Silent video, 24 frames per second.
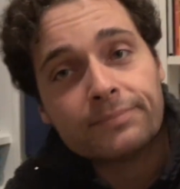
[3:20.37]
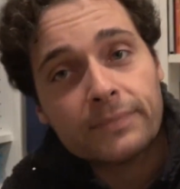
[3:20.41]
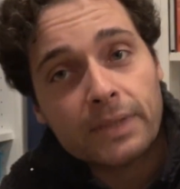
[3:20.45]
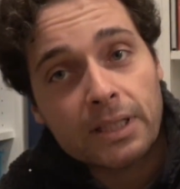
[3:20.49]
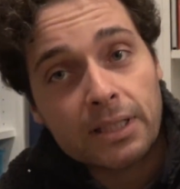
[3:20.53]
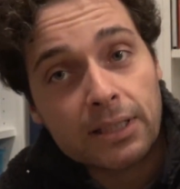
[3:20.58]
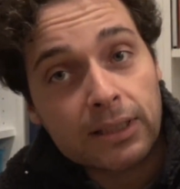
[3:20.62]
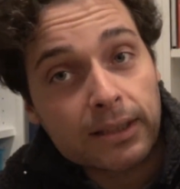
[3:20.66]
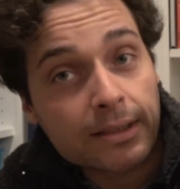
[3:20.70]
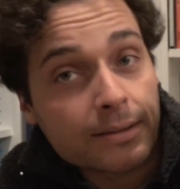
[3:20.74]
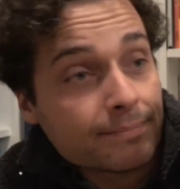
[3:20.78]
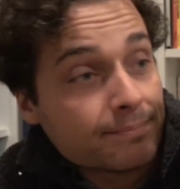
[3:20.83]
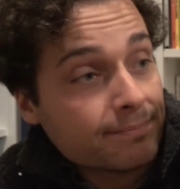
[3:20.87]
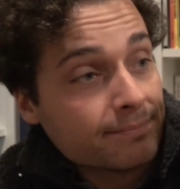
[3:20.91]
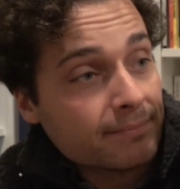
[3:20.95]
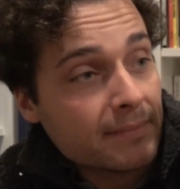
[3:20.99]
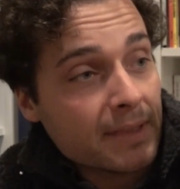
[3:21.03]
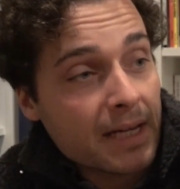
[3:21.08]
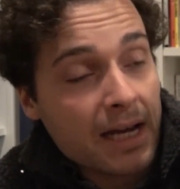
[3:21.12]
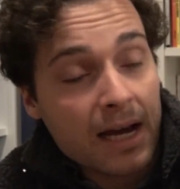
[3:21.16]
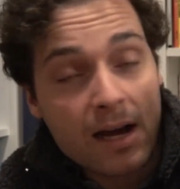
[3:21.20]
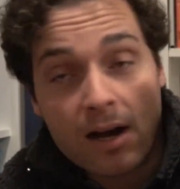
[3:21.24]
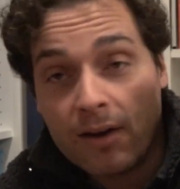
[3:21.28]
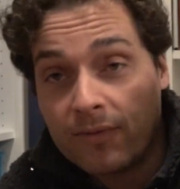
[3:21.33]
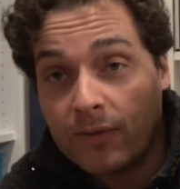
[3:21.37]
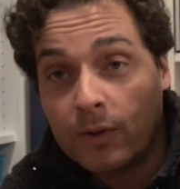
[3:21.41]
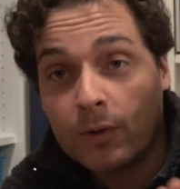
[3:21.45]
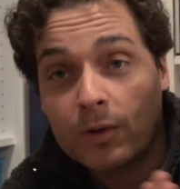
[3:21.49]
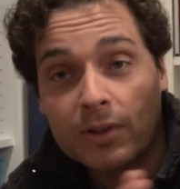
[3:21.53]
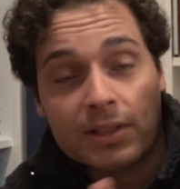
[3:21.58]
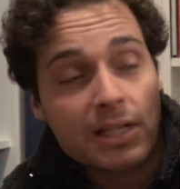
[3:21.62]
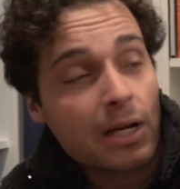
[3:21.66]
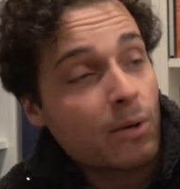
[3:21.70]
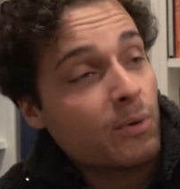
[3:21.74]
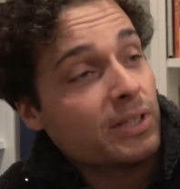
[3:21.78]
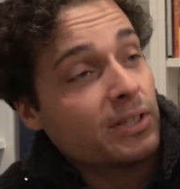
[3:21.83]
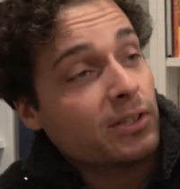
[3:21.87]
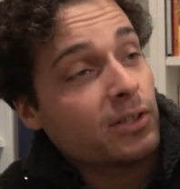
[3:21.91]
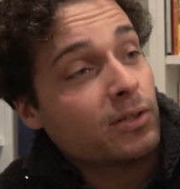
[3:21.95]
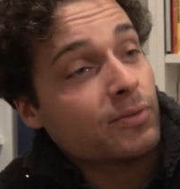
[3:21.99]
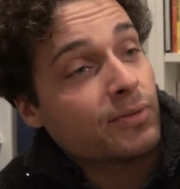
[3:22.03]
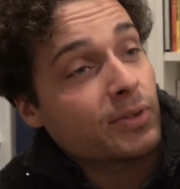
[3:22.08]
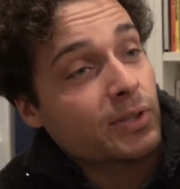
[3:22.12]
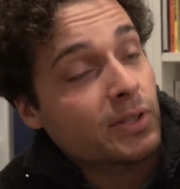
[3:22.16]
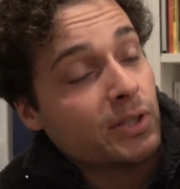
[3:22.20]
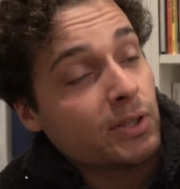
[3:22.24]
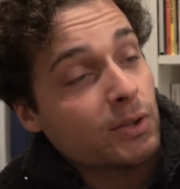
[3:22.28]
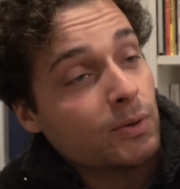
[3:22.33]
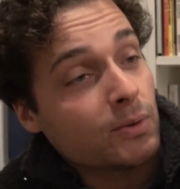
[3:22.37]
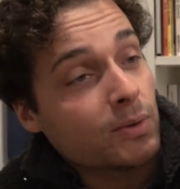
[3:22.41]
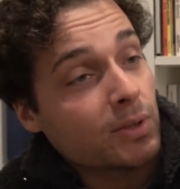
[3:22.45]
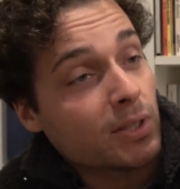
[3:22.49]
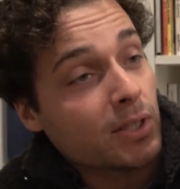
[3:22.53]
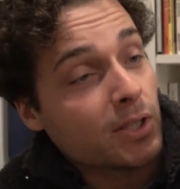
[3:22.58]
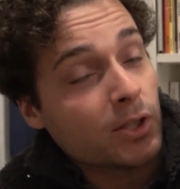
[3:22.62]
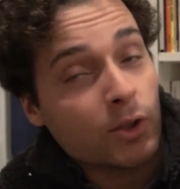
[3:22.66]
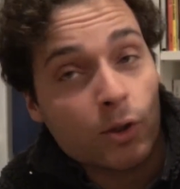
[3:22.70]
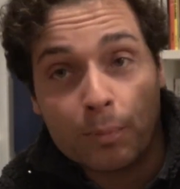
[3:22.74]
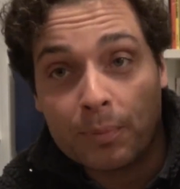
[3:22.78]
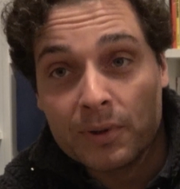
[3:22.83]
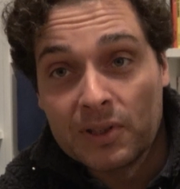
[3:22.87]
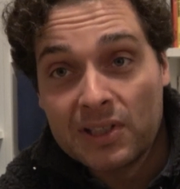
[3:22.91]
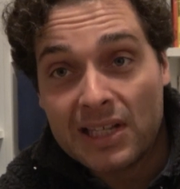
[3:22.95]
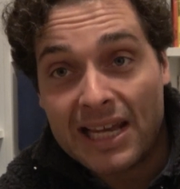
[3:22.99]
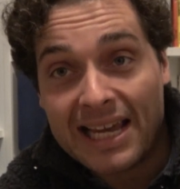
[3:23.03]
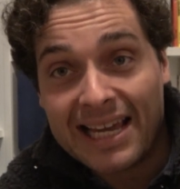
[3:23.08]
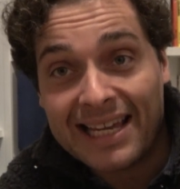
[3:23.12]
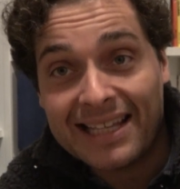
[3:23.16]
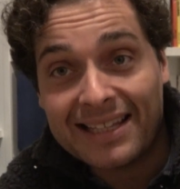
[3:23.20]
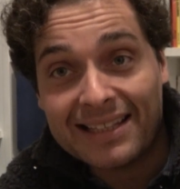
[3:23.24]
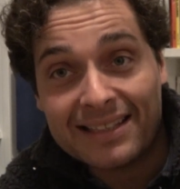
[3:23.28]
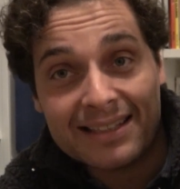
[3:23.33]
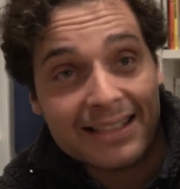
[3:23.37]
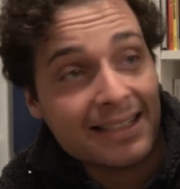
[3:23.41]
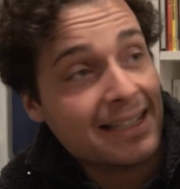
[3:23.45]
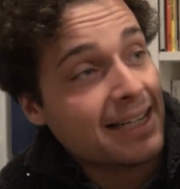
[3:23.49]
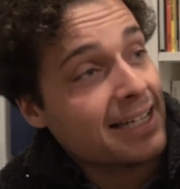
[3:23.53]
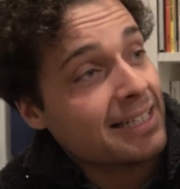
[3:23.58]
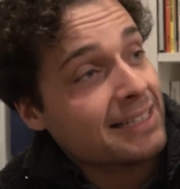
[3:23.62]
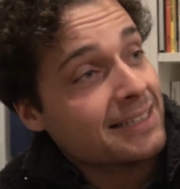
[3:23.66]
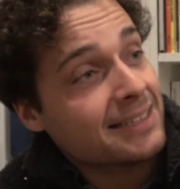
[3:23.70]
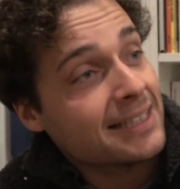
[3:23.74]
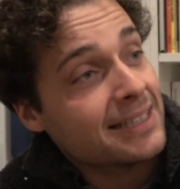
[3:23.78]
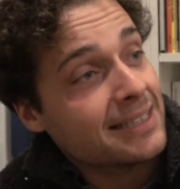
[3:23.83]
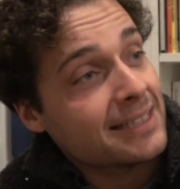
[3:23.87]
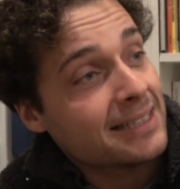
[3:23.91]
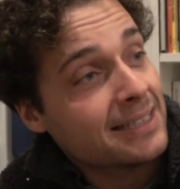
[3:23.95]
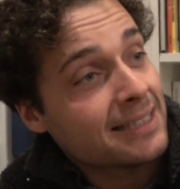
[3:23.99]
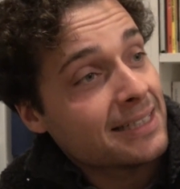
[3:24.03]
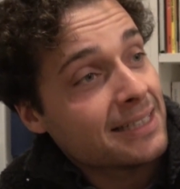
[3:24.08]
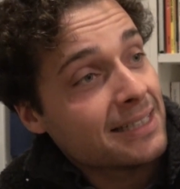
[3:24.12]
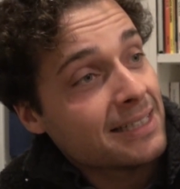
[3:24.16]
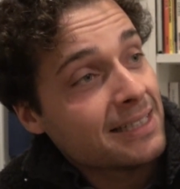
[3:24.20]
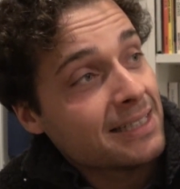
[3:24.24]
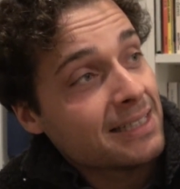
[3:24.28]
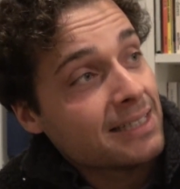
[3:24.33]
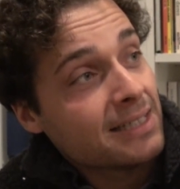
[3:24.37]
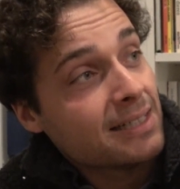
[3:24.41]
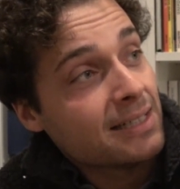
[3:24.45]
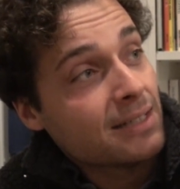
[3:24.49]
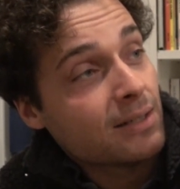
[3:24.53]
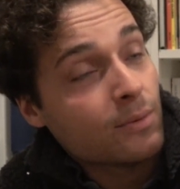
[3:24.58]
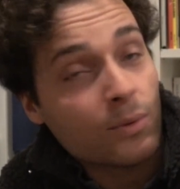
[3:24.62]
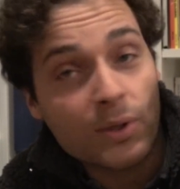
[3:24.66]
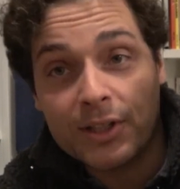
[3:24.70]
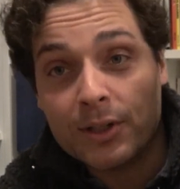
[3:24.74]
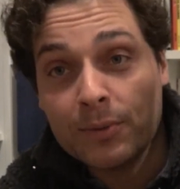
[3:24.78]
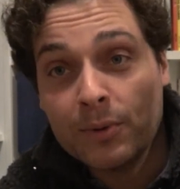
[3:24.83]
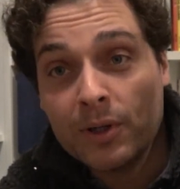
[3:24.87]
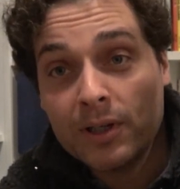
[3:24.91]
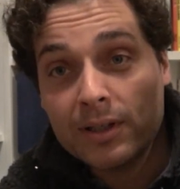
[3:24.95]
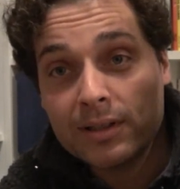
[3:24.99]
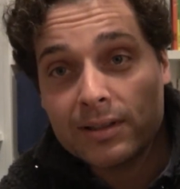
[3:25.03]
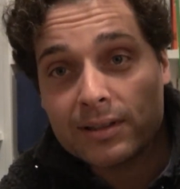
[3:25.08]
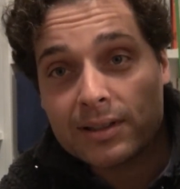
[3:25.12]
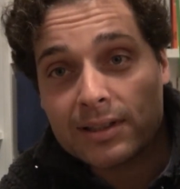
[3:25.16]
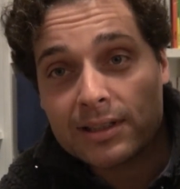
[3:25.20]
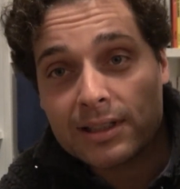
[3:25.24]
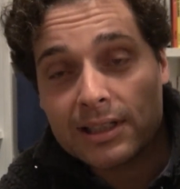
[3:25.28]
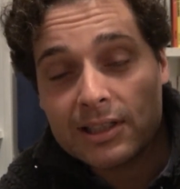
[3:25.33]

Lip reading: of course, I went over to Joppe's aunt and I said, what do you want?